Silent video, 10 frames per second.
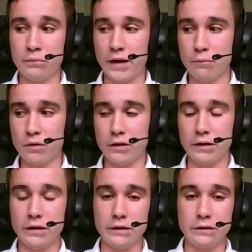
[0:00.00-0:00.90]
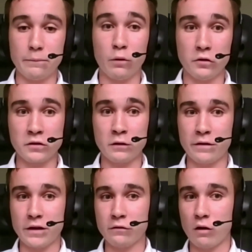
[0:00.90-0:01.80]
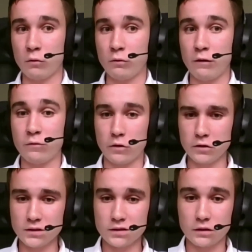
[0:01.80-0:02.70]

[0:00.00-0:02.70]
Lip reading: namely the Polish-Lithuanian Commonwealth Wars.